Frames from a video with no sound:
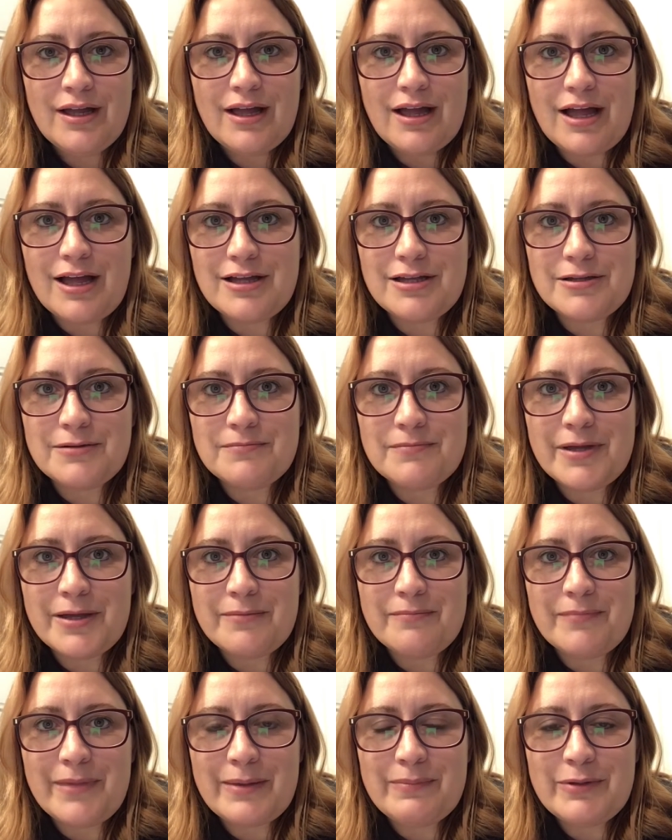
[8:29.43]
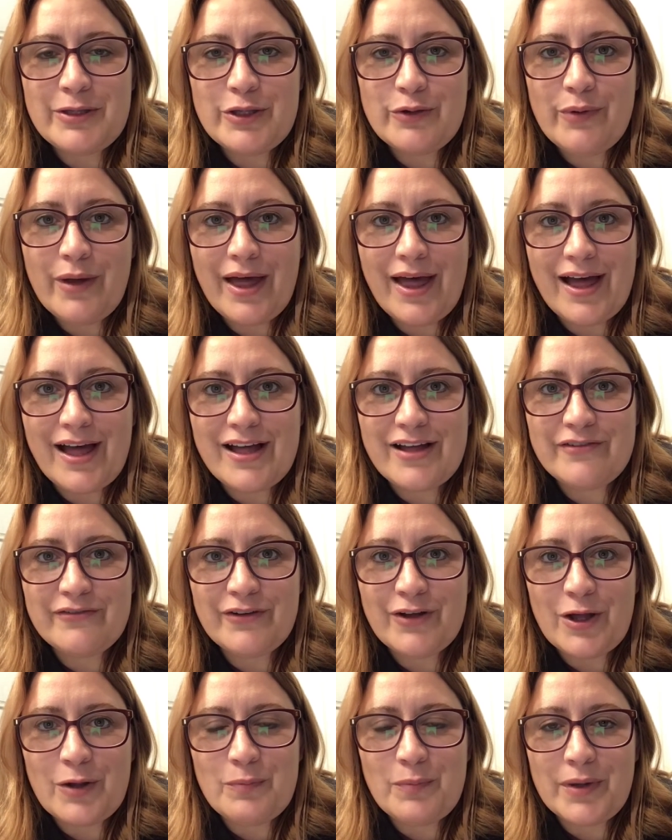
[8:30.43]
maybe you have
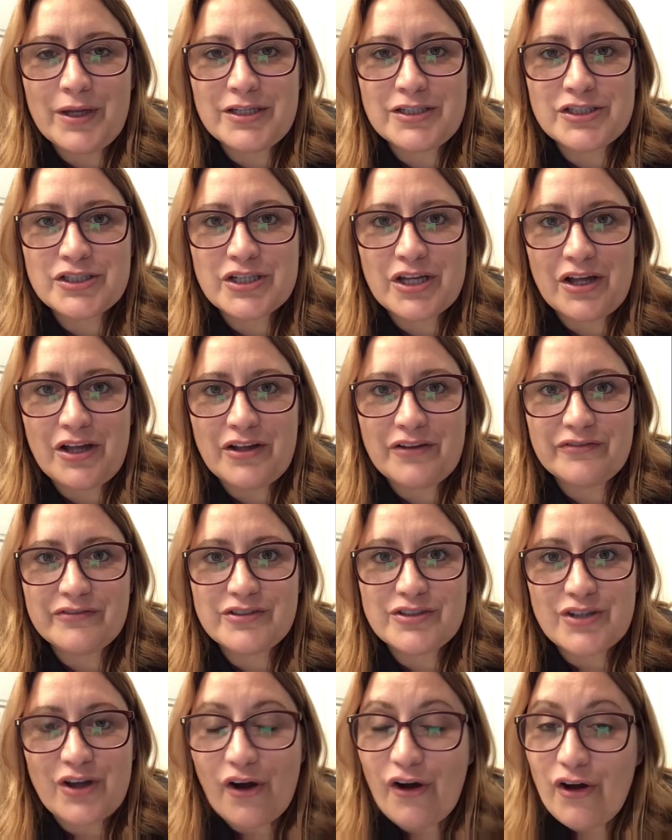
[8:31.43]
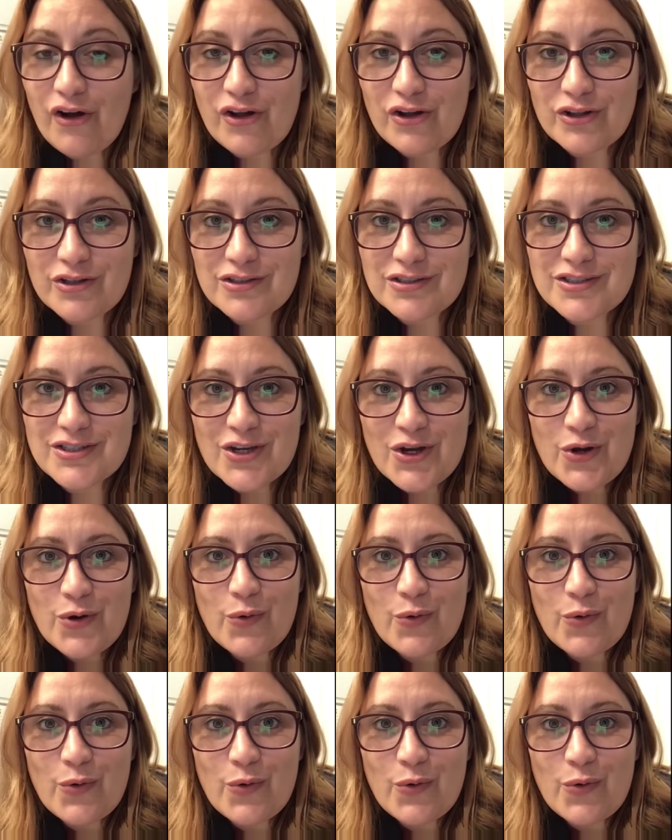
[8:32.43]
a bunch of dolls